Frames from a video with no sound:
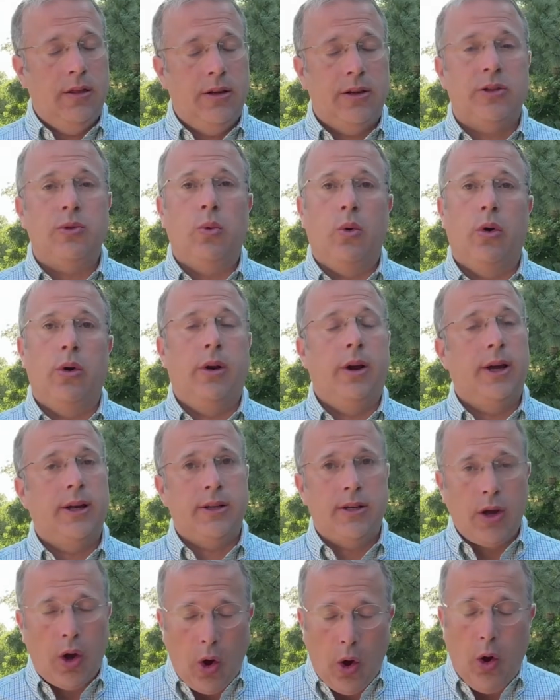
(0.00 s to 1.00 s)
this war
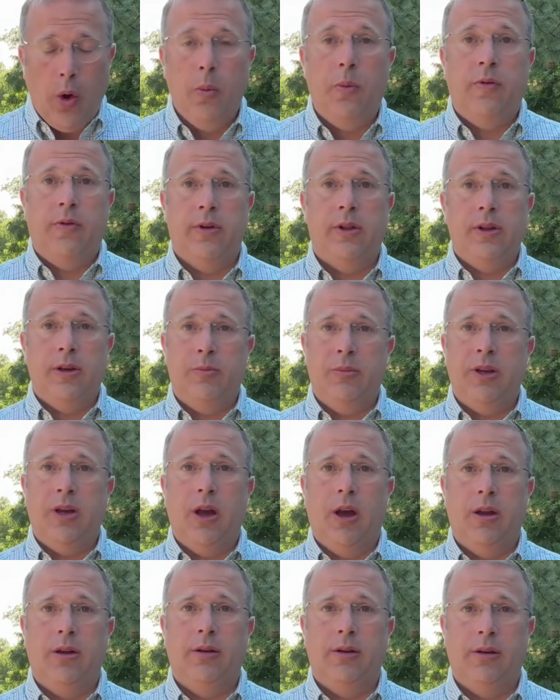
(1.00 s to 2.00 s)
has hopefully
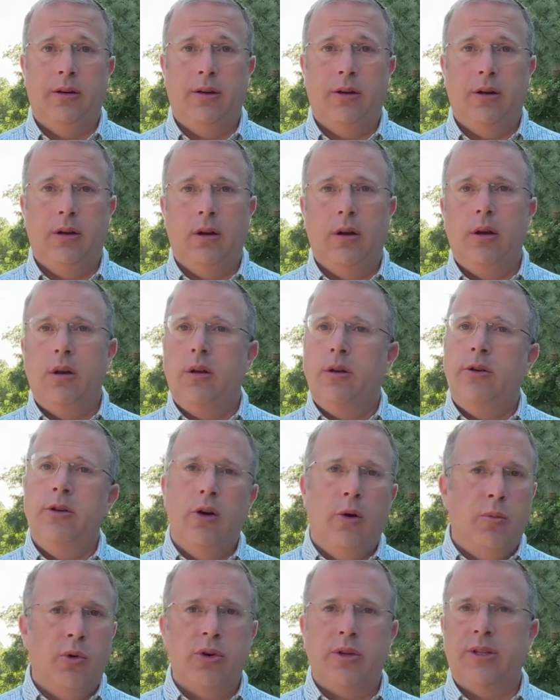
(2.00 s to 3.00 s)
begun.
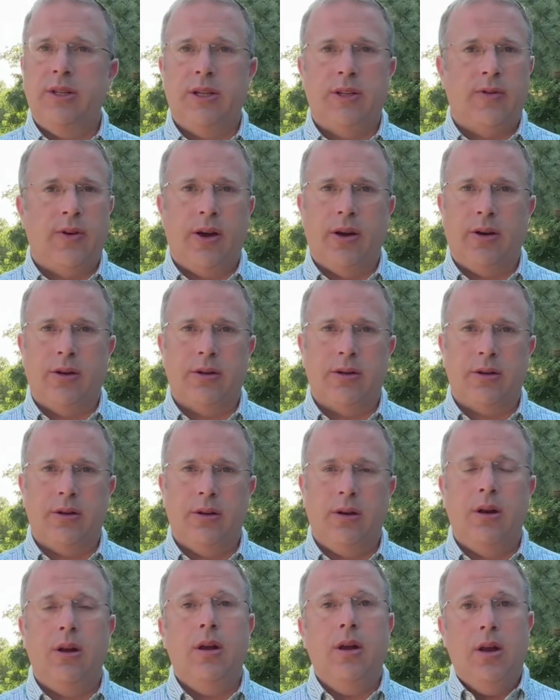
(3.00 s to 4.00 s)
No more ceasefires.
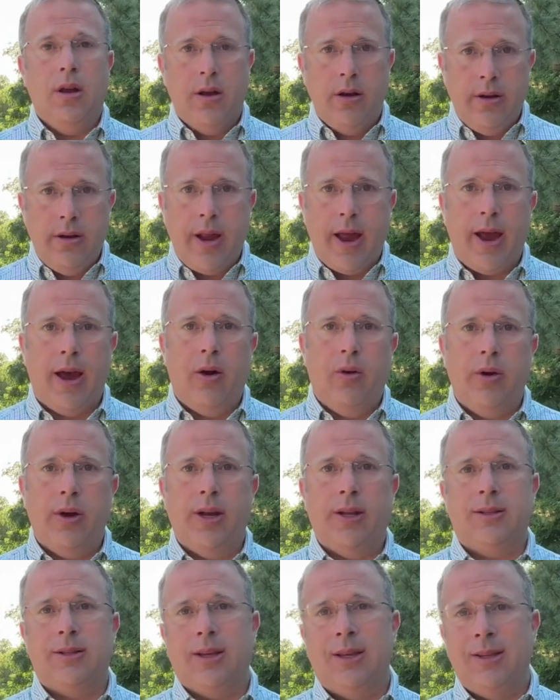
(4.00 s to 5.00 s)
Now
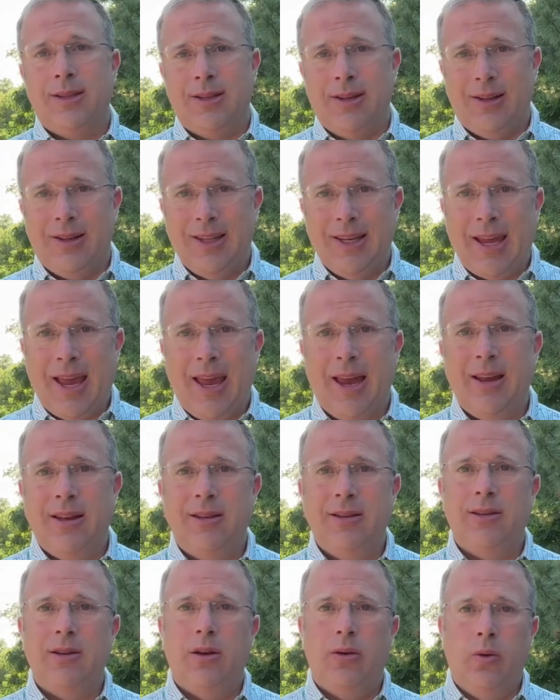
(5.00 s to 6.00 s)
it's until the
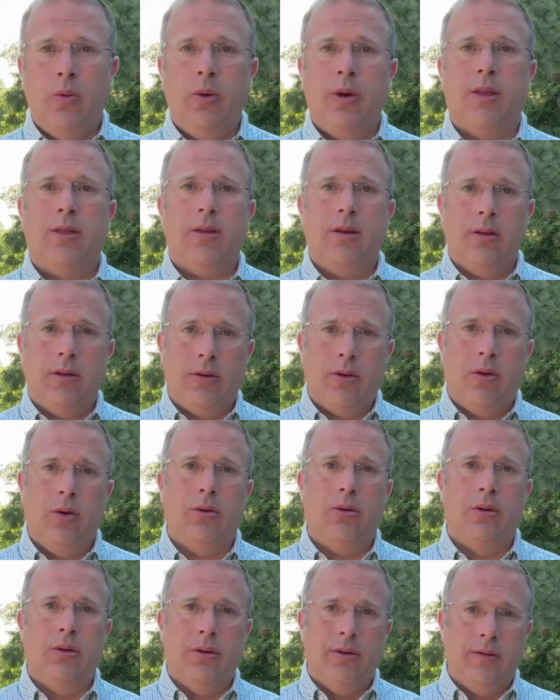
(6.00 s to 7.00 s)
end with
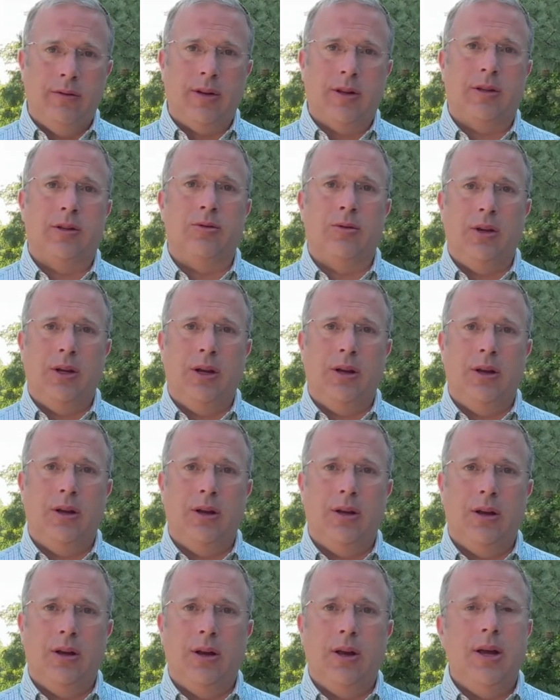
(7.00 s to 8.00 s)
total victory.
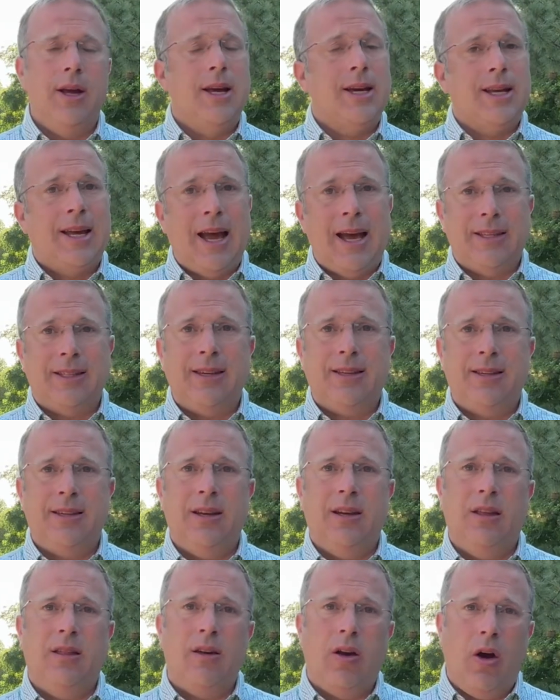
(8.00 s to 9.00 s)
Gaza
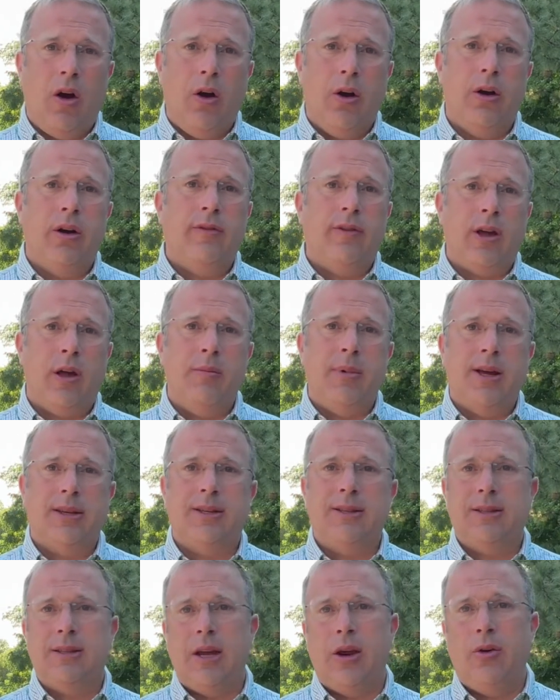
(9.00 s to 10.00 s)
City, the heart of
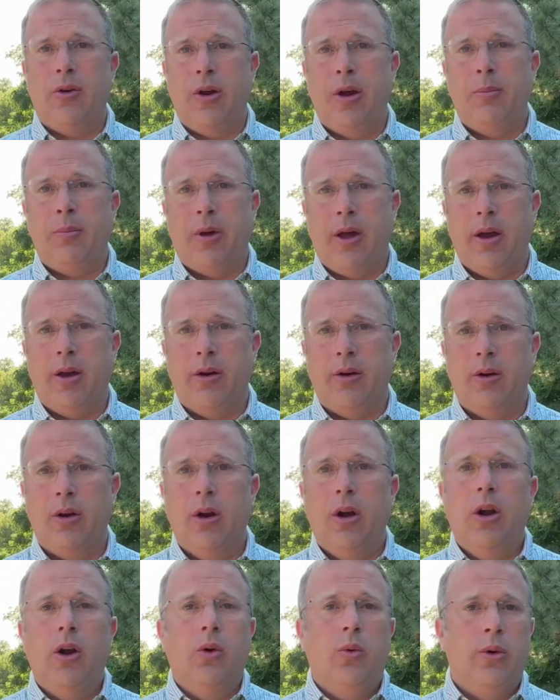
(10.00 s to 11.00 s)
Hamas's terror empire,
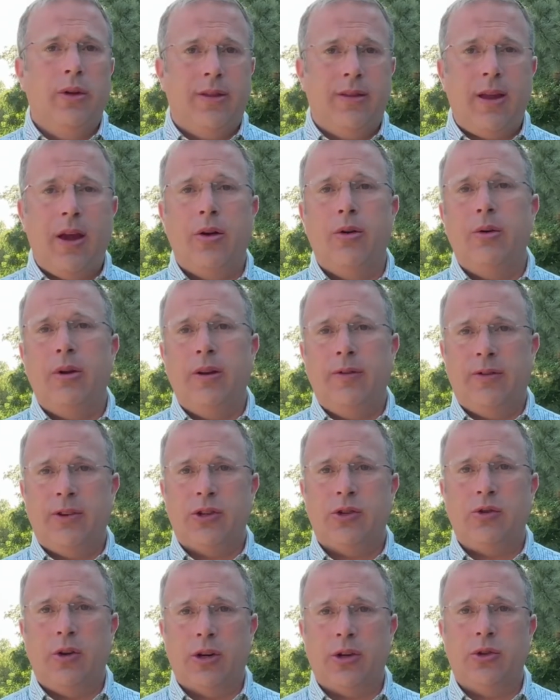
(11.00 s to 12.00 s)
with terror
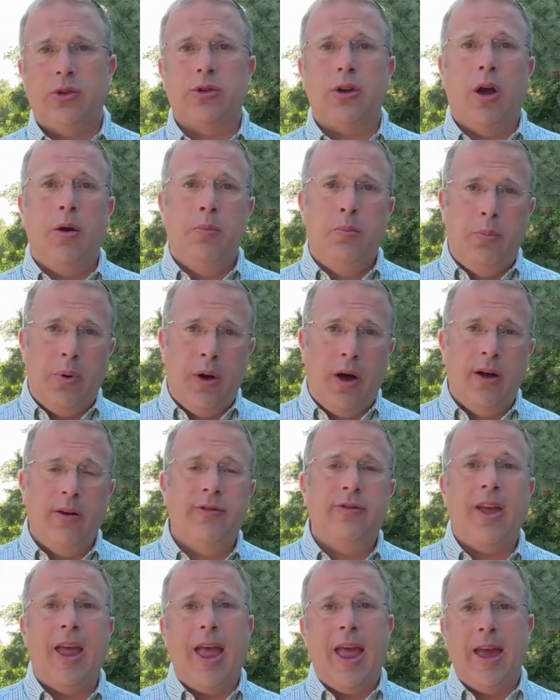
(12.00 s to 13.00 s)
infrastructures
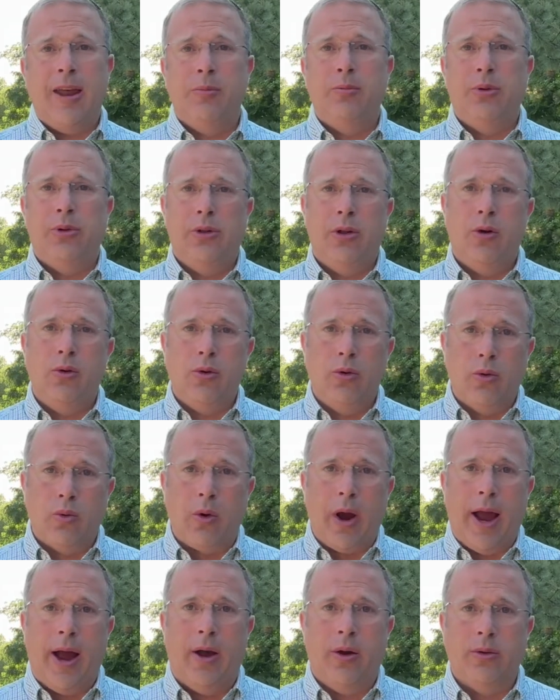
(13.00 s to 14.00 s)
above and below
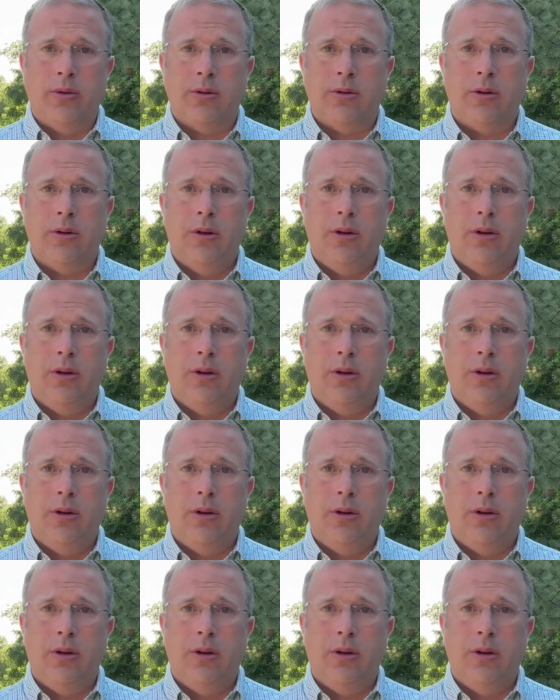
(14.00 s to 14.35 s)
ground,